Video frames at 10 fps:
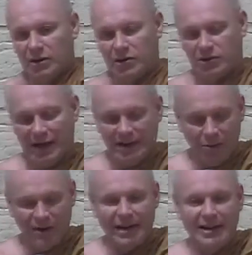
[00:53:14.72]
So
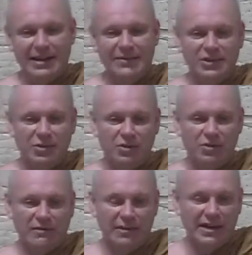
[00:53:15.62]
anyway, that it gives you a
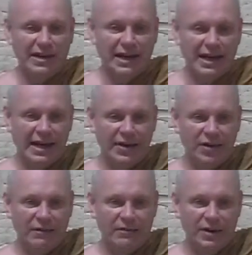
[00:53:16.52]
rough idea
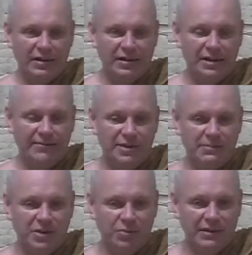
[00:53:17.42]
of the difference
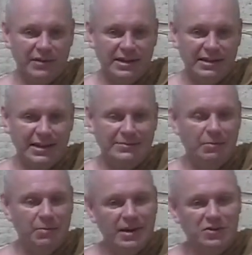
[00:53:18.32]
between these things.
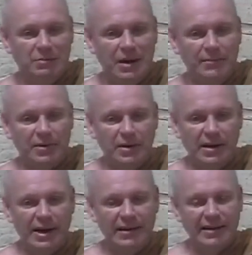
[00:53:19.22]
But please remember
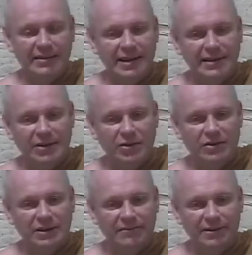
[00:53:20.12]
that these are not
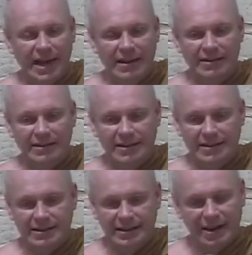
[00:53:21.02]
different
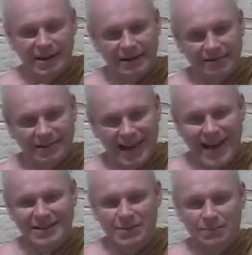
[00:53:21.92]
entities. They are different
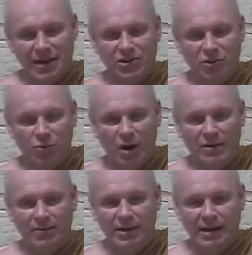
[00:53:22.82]
aspects of
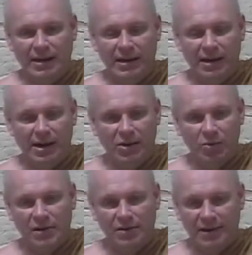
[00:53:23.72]
one thing, the
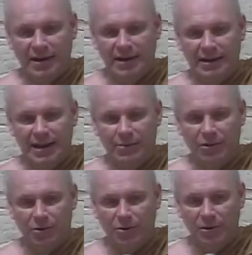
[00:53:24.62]
one thing that we
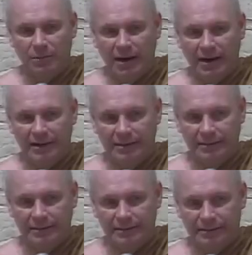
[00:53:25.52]
call the mind.
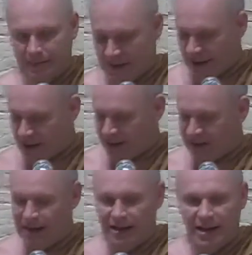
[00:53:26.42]

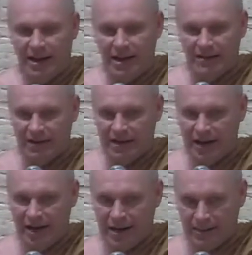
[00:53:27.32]
Sanya and Vijnana,